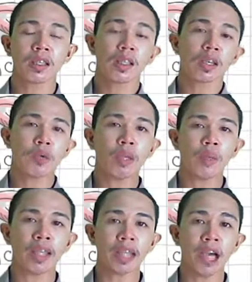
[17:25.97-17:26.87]
we
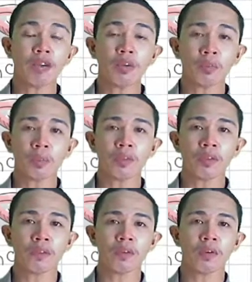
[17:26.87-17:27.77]
may now compute
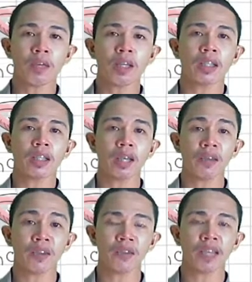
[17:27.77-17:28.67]
for the
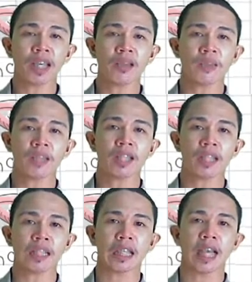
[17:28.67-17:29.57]
50th
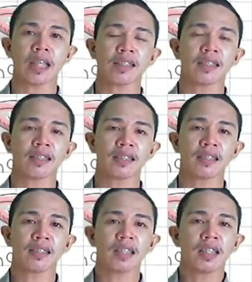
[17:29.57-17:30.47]
percentile.
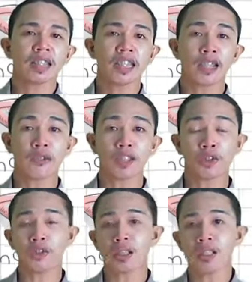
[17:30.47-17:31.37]

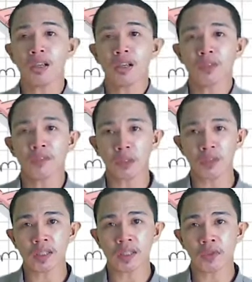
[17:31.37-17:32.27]
Substituting all of those
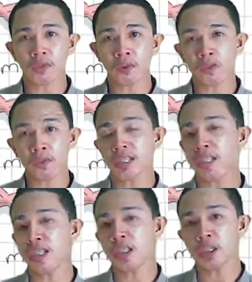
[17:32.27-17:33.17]
in the formula
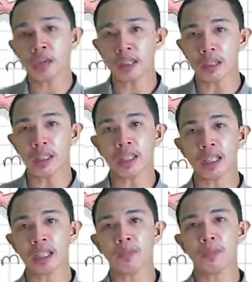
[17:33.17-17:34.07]
that you learned
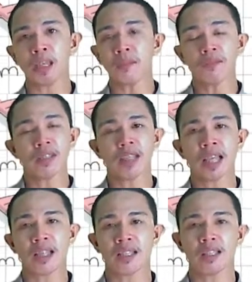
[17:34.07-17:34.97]
in the previous
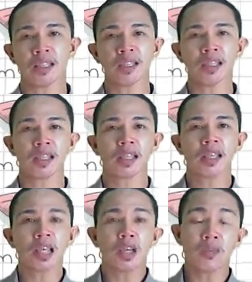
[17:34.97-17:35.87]
lessons,
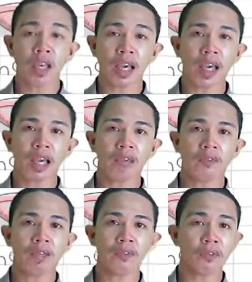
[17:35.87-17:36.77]
we have
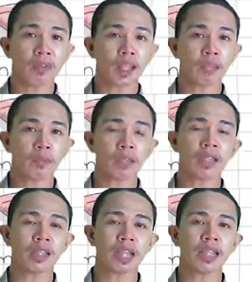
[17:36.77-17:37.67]
the 50th
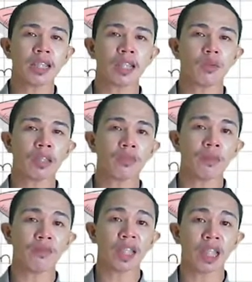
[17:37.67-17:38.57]
percentile is equal to
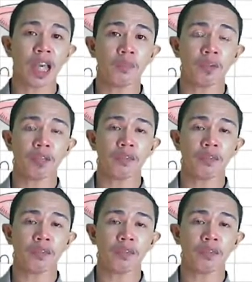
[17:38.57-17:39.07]
59.5